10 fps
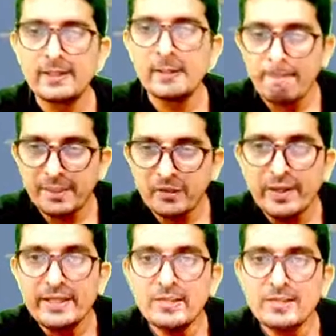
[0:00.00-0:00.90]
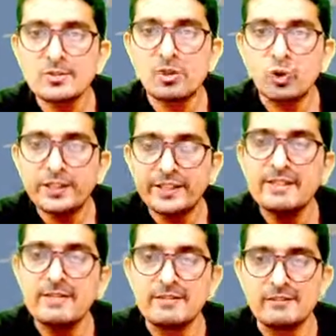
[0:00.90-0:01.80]
prevents or
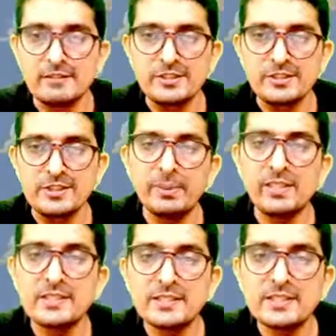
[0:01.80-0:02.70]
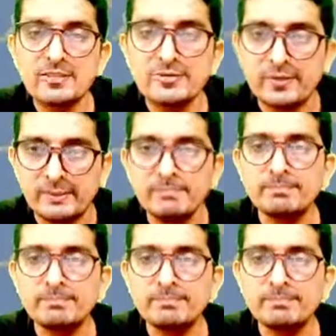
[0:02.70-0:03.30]
hinders the person from